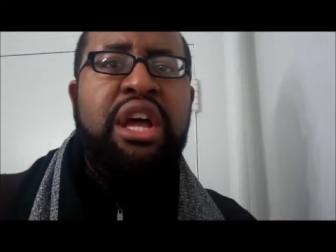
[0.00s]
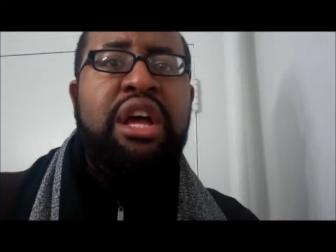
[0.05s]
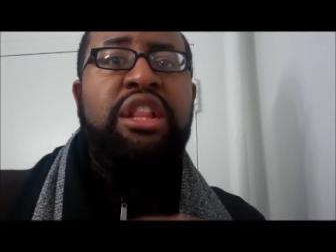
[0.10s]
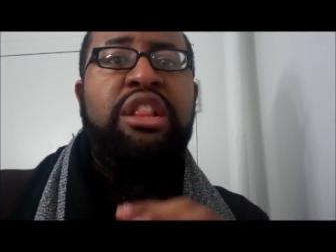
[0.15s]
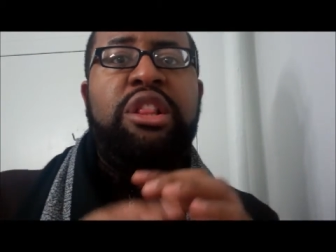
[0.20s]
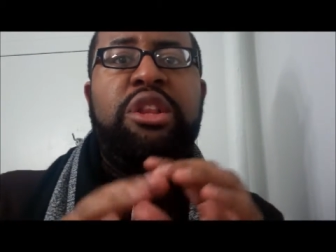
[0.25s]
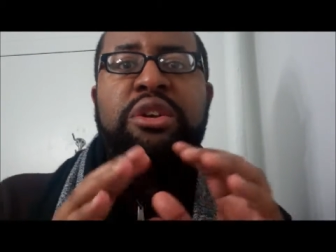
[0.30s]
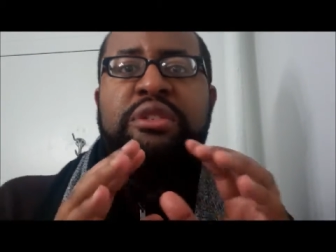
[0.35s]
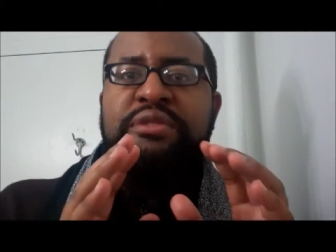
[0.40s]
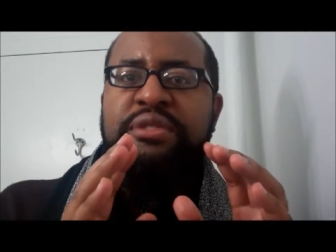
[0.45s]

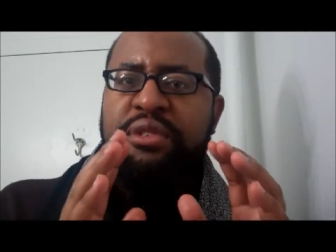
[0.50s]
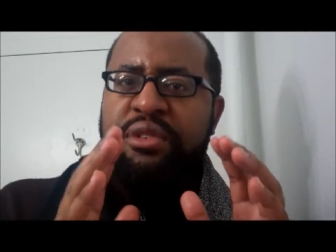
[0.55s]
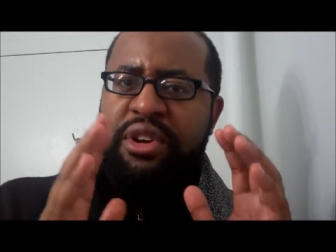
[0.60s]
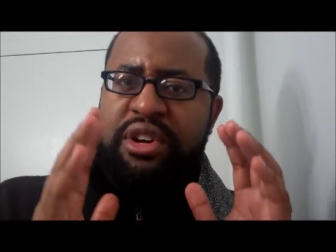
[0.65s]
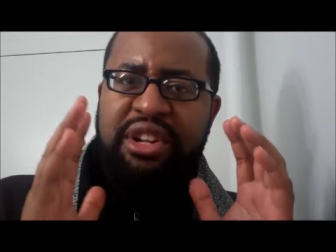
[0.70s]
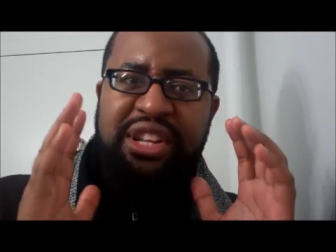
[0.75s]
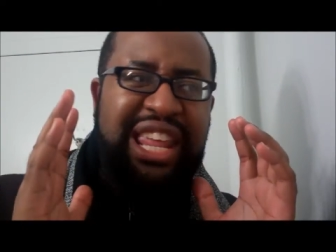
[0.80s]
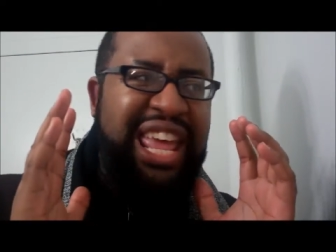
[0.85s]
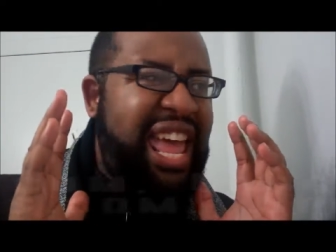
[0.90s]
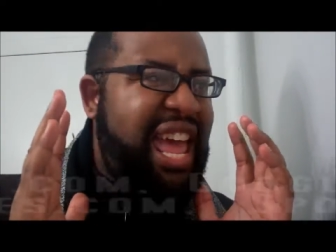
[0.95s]
Look for it
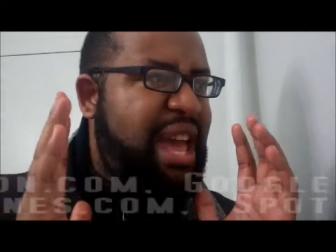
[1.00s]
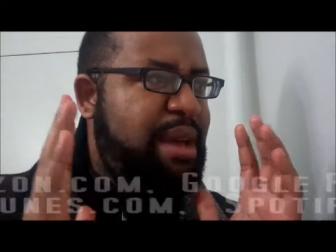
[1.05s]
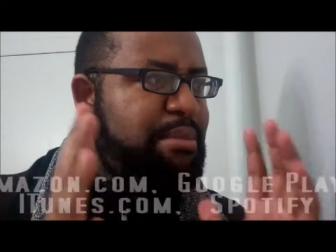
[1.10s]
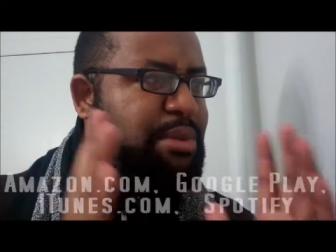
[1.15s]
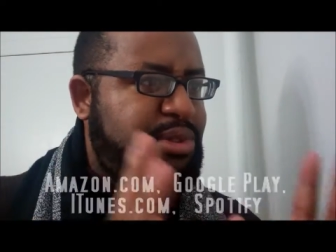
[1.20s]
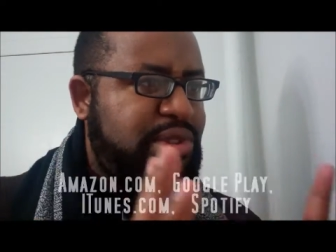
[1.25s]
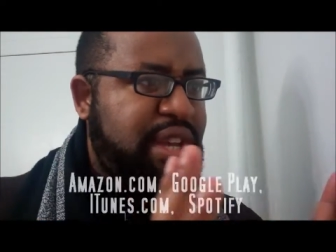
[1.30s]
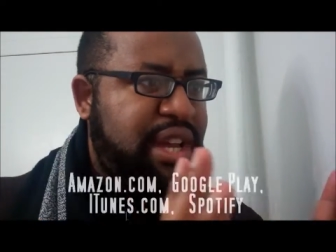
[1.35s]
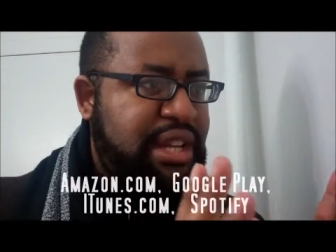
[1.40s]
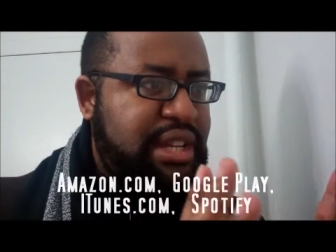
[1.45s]
on
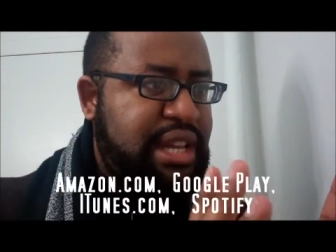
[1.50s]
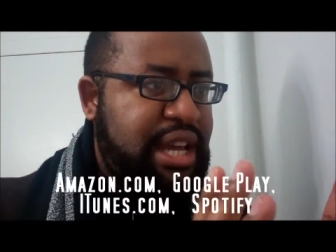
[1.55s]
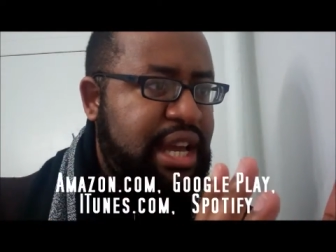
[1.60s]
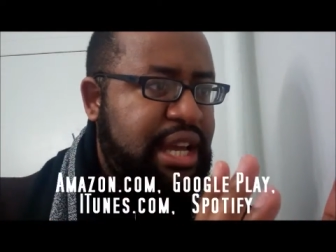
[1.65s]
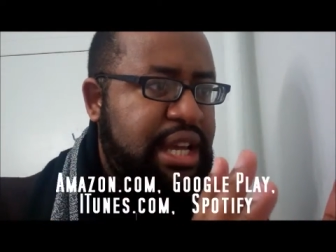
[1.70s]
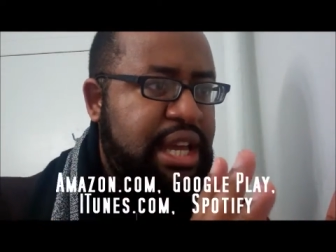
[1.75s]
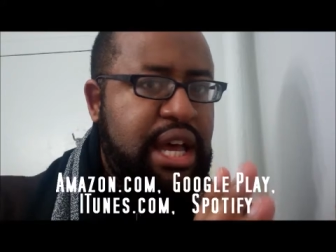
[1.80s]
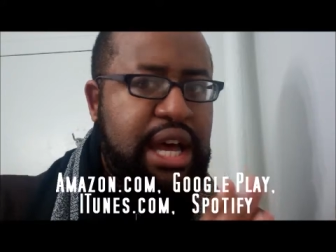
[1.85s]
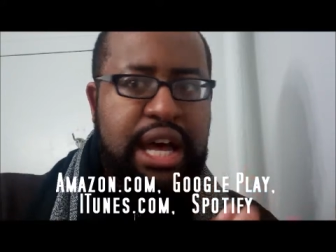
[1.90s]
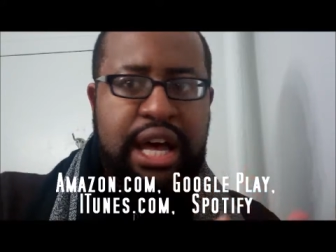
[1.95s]

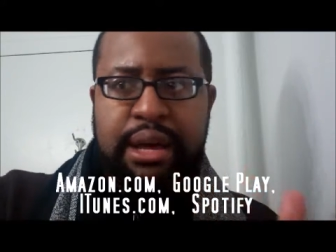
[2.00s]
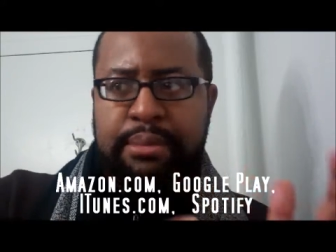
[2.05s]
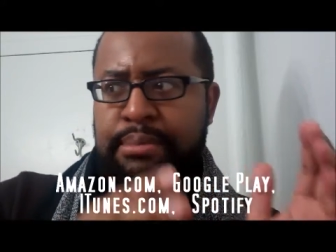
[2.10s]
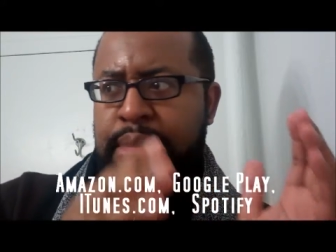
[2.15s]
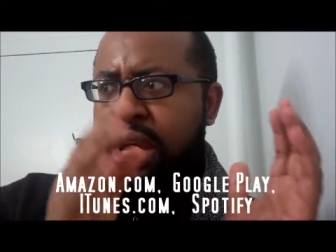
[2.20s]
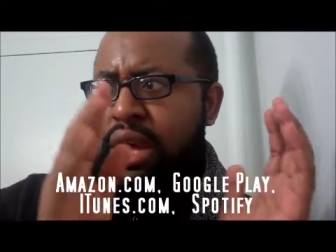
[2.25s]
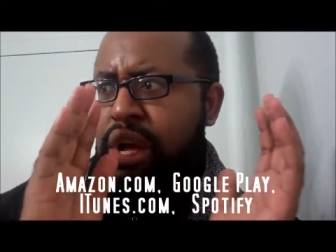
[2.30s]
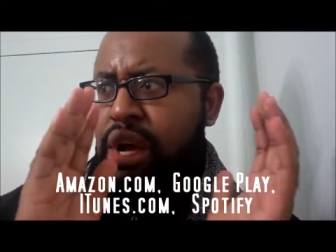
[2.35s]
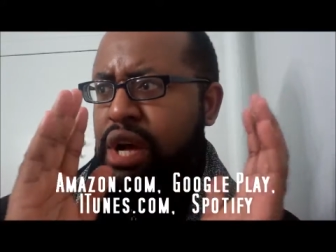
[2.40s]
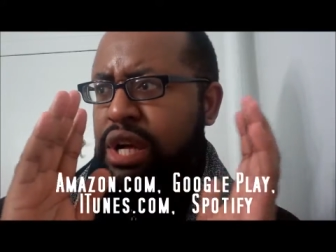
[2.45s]
Amazon.com,
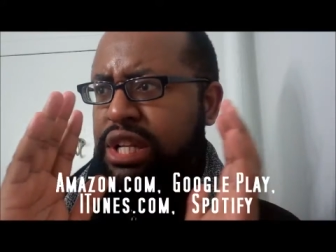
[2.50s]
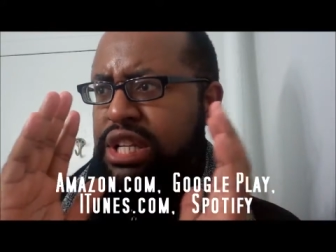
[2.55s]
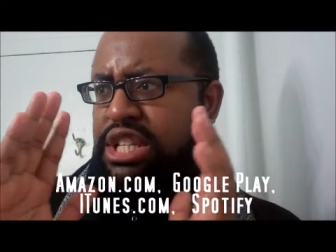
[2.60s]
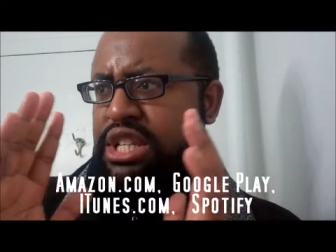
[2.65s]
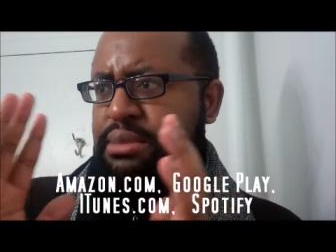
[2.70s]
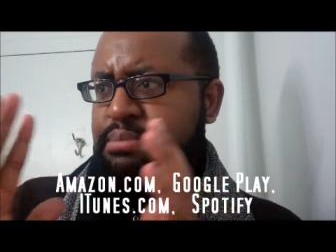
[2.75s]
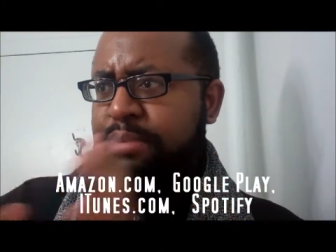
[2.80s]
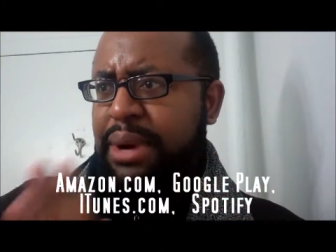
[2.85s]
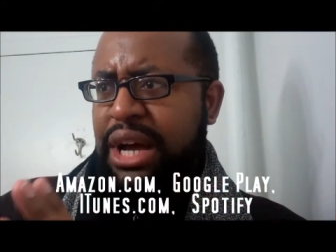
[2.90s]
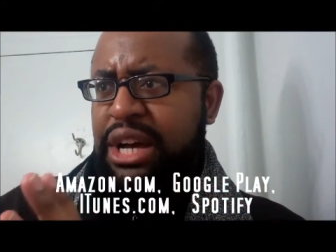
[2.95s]
on
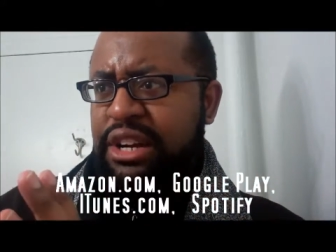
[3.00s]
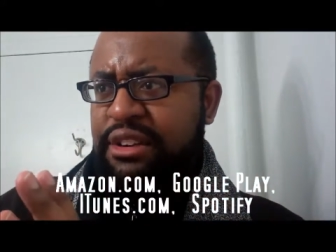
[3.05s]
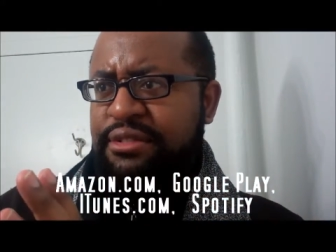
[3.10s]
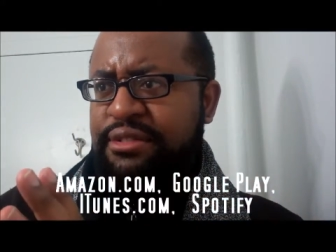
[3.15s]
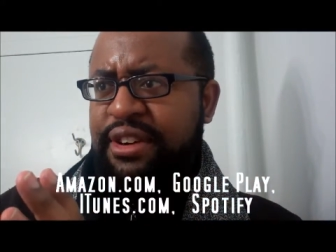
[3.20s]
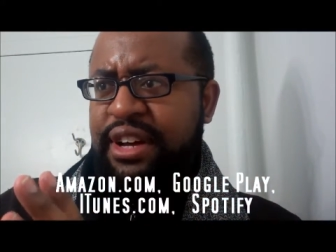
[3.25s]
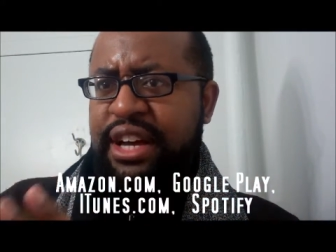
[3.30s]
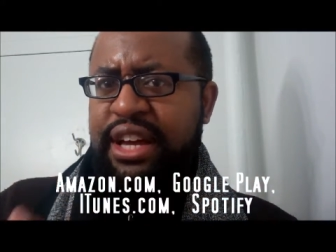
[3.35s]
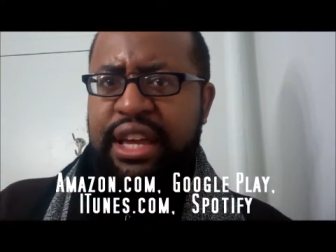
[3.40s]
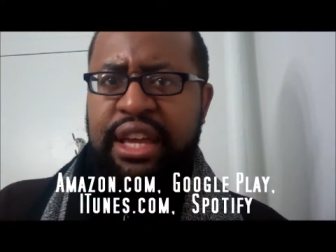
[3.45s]

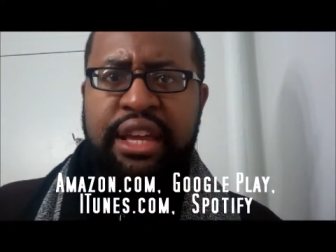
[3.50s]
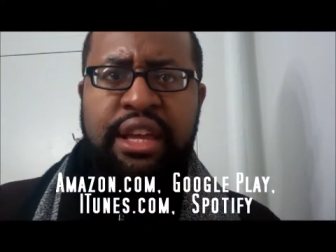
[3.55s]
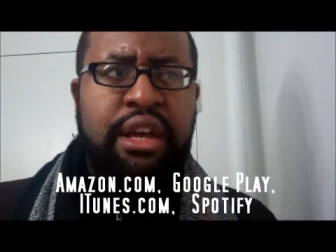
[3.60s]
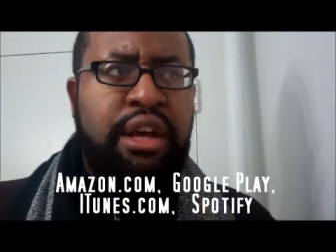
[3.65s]
Spotify,